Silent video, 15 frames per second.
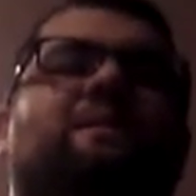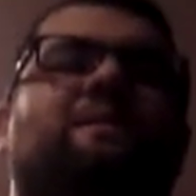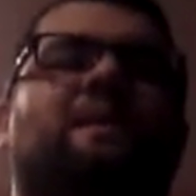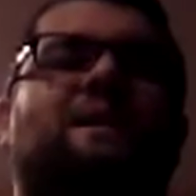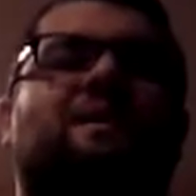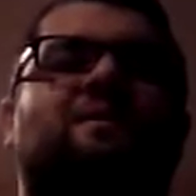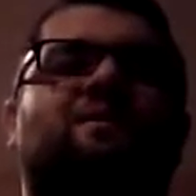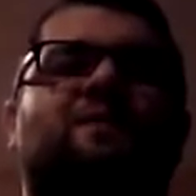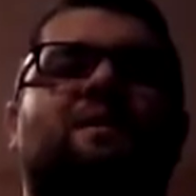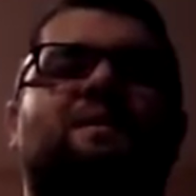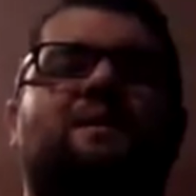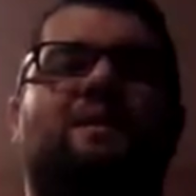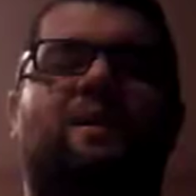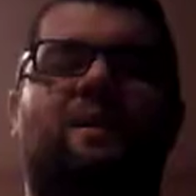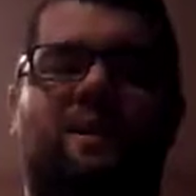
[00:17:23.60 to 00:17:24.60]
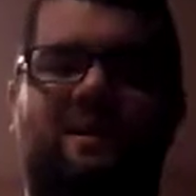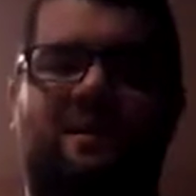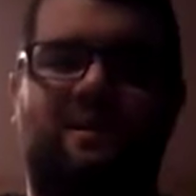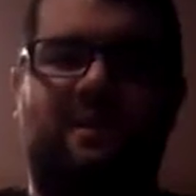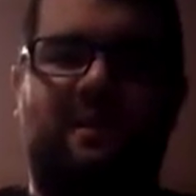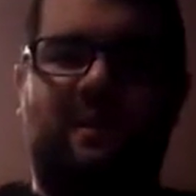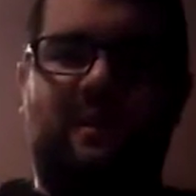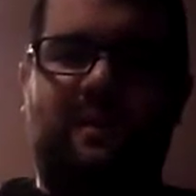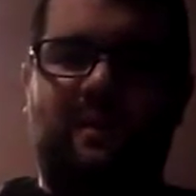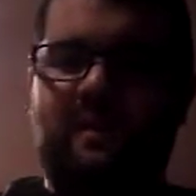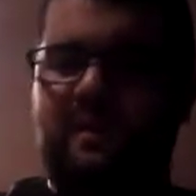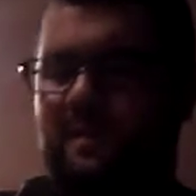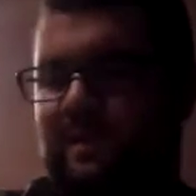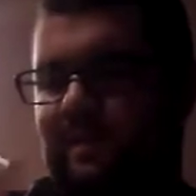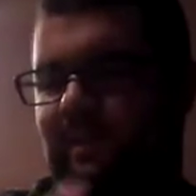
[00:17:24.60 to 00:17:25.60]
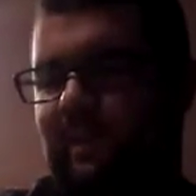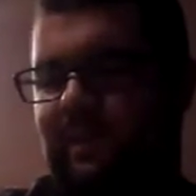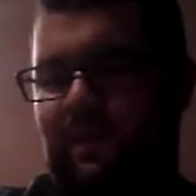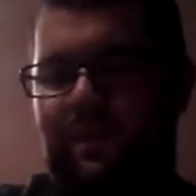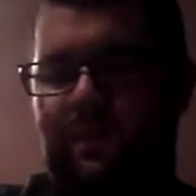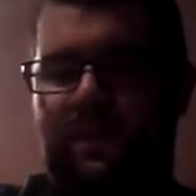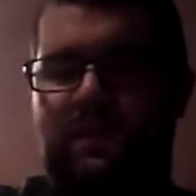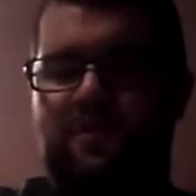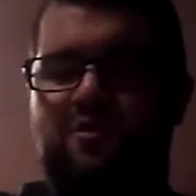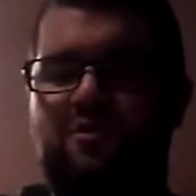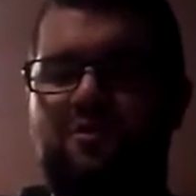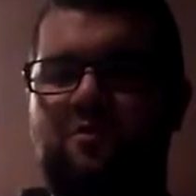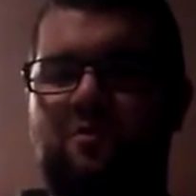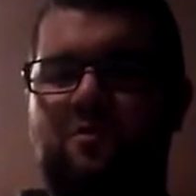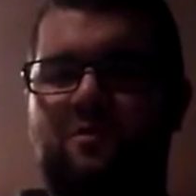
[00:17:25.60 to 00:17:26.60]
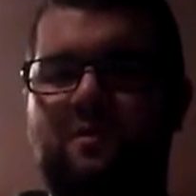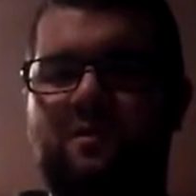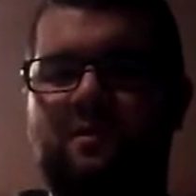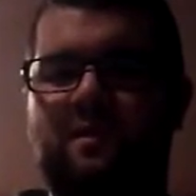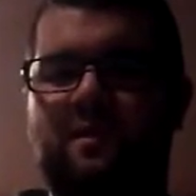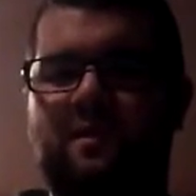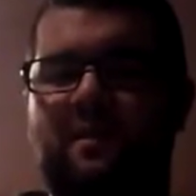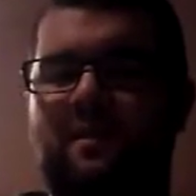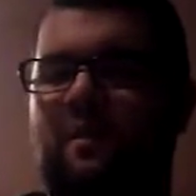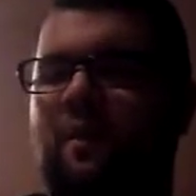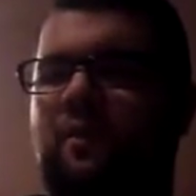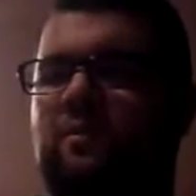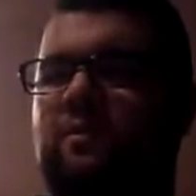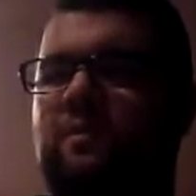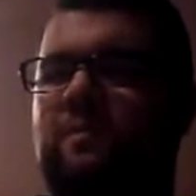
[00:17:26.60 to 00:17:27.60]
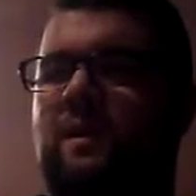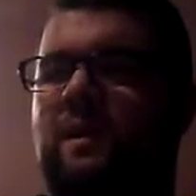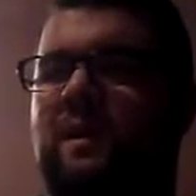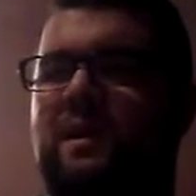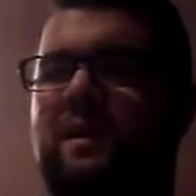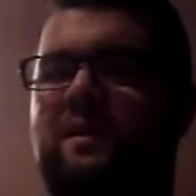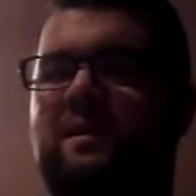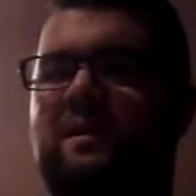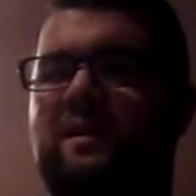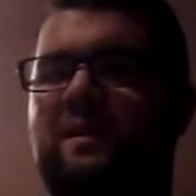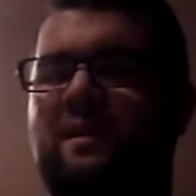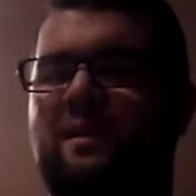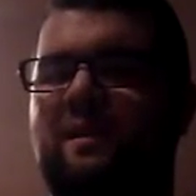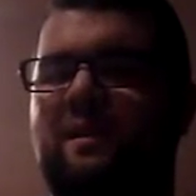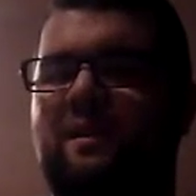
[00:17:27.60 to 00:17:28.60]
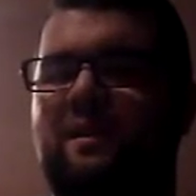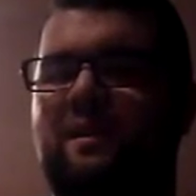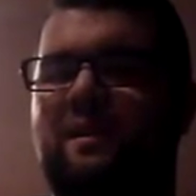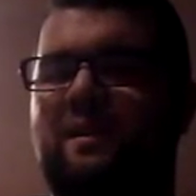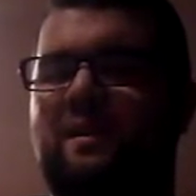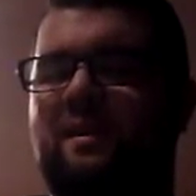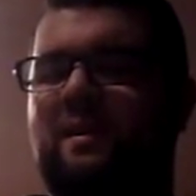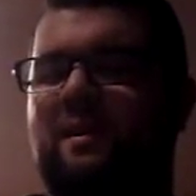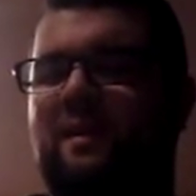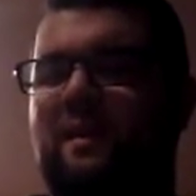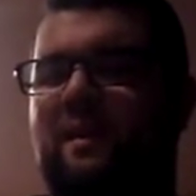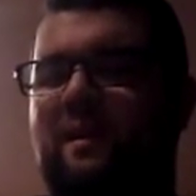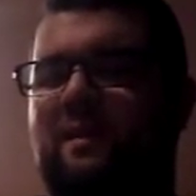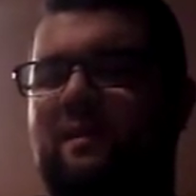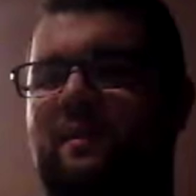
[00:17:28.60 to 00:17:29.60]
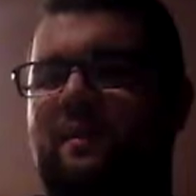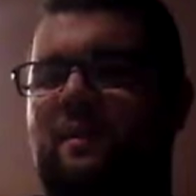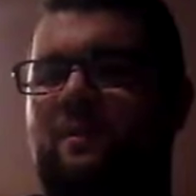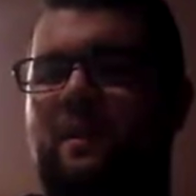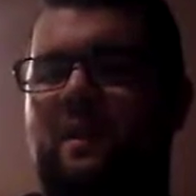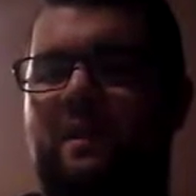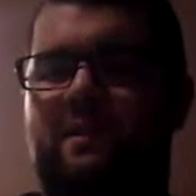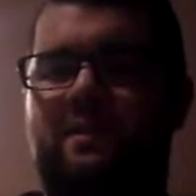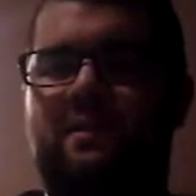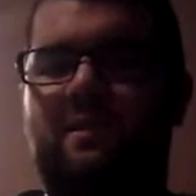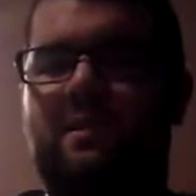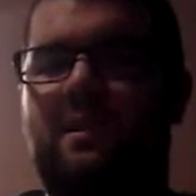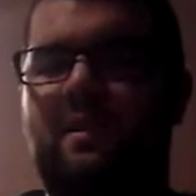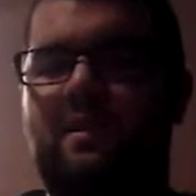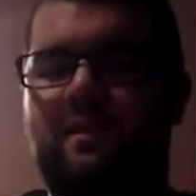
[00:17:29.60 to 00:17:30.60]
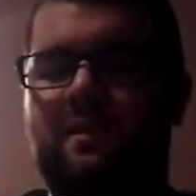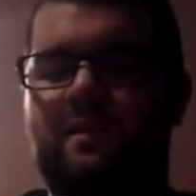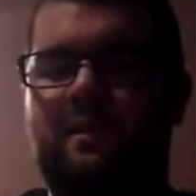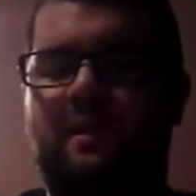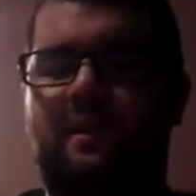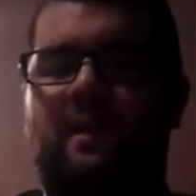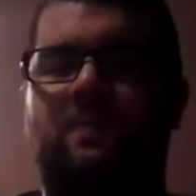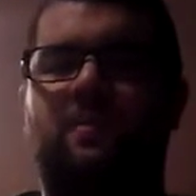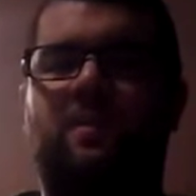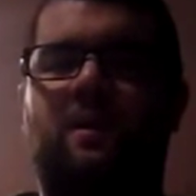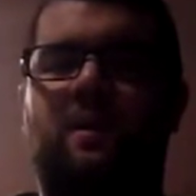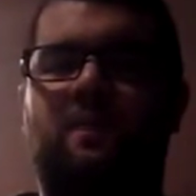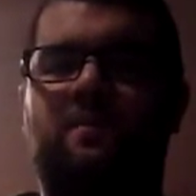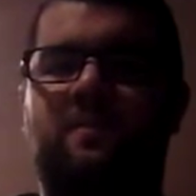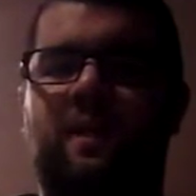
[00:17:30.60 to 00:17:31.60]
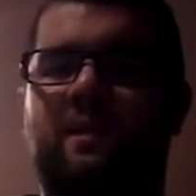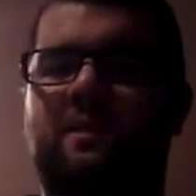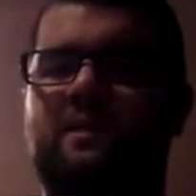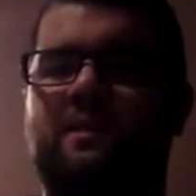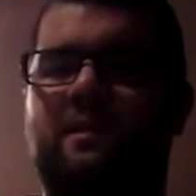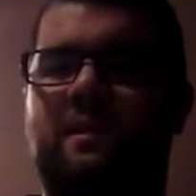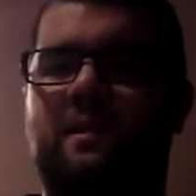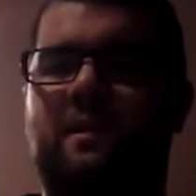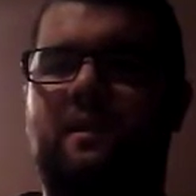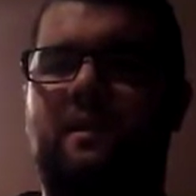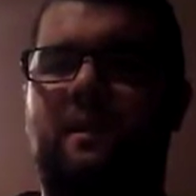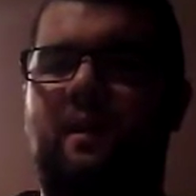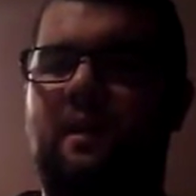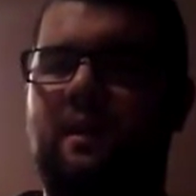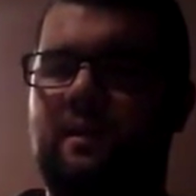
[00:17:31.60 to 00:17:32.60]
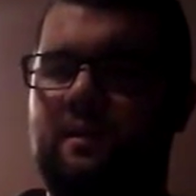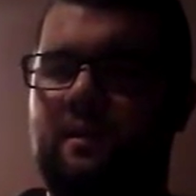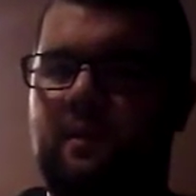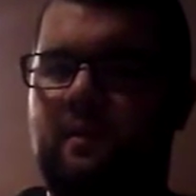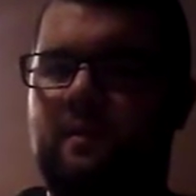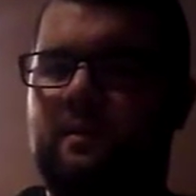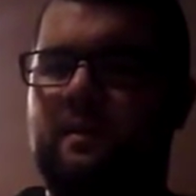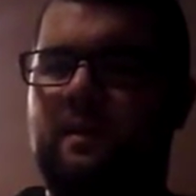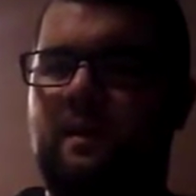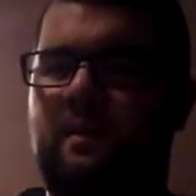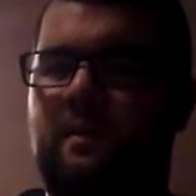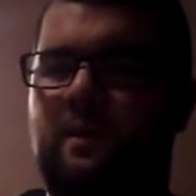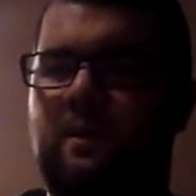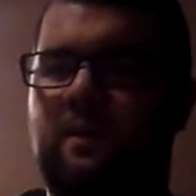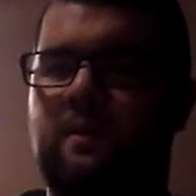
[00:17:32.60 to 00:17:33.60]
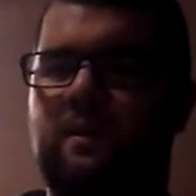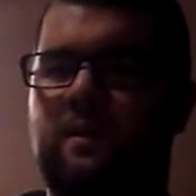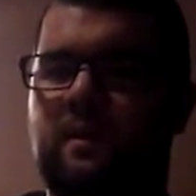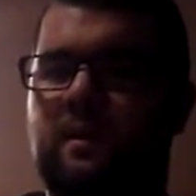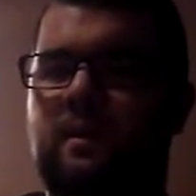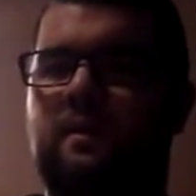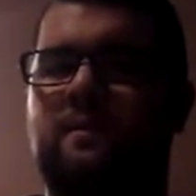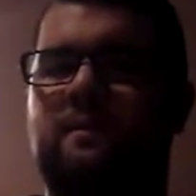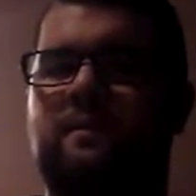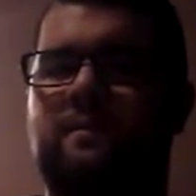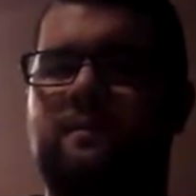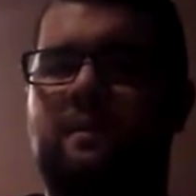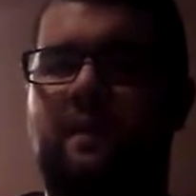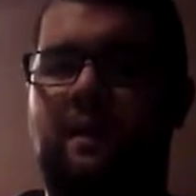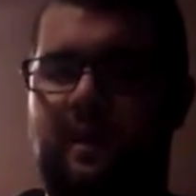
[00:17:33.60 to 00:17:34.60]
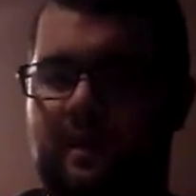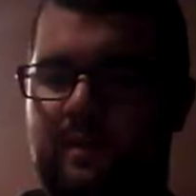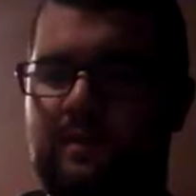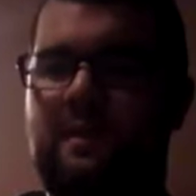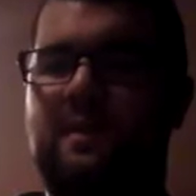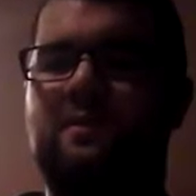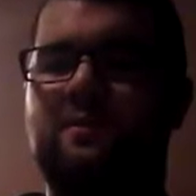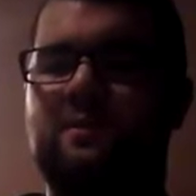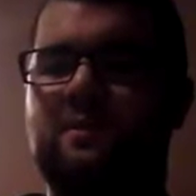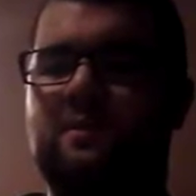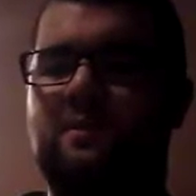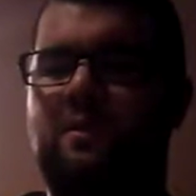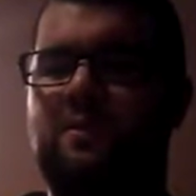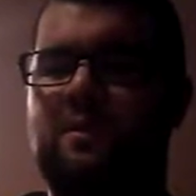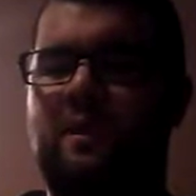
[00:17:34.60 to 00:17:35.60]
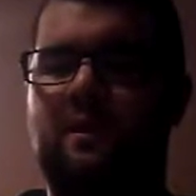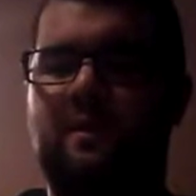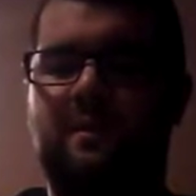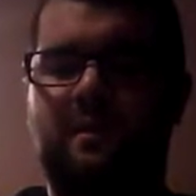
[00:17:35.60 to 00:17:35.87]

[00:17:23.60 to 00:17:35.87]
They invented Godzilla, Kaijus, Ultraman, and they're behind Sega, Capcom, SNK, Nintendo, and even Sony.